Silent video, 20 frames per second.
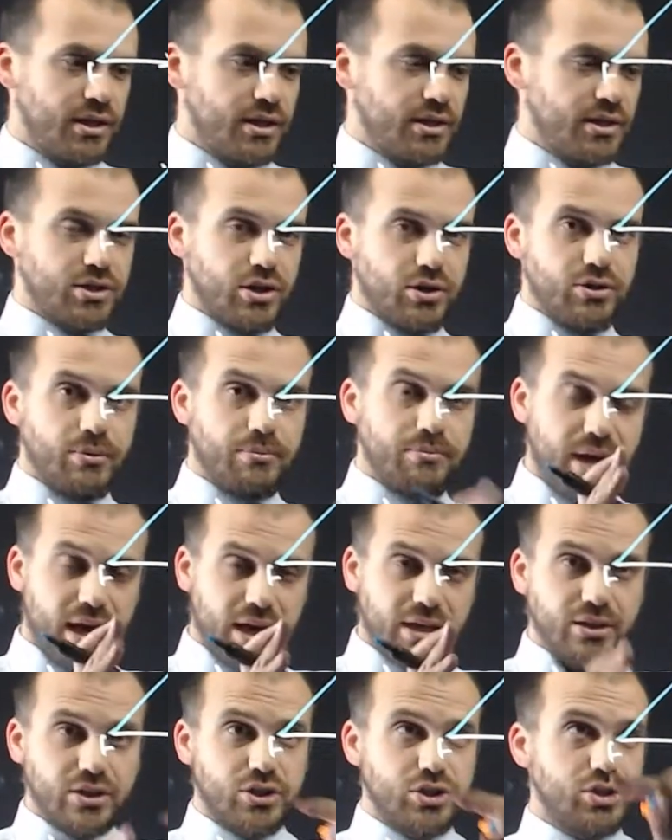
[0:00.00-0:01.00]
So the
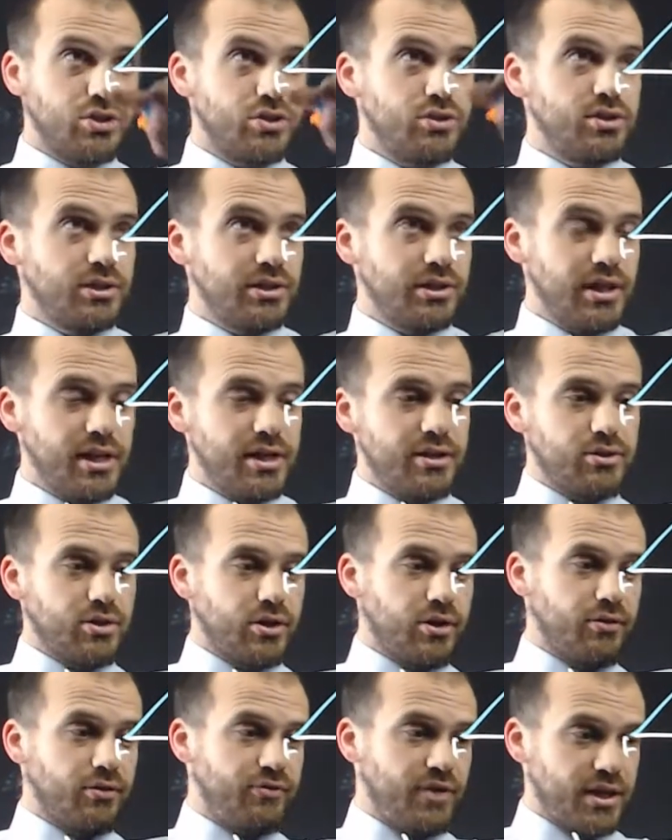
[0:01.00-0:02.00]
magnitude, the length
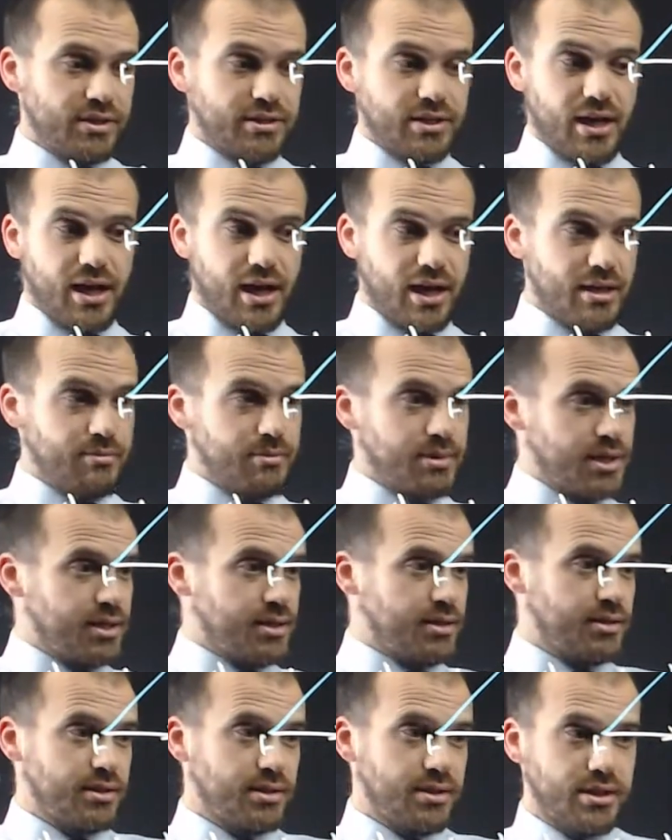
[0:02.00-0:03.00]
of vector
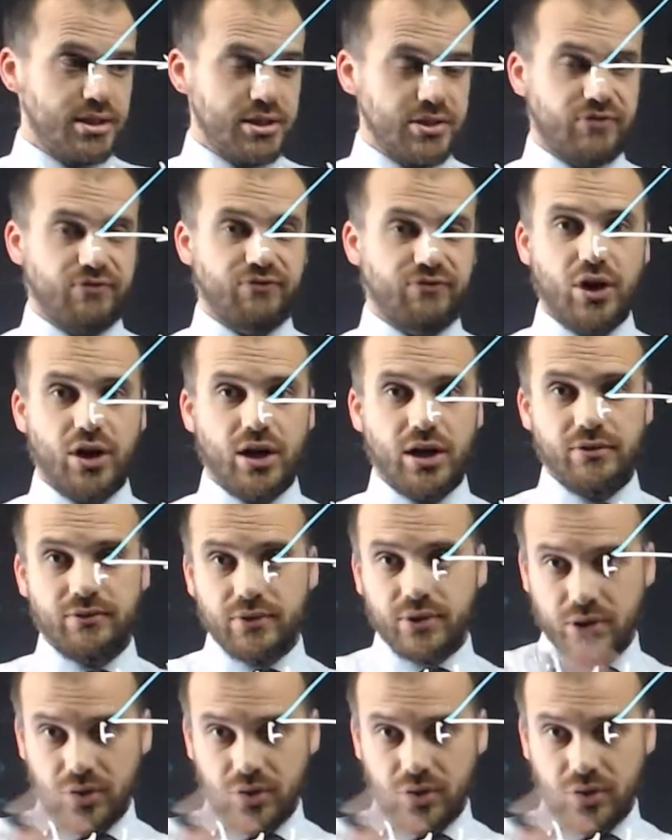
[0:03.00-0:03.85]
AB is 5.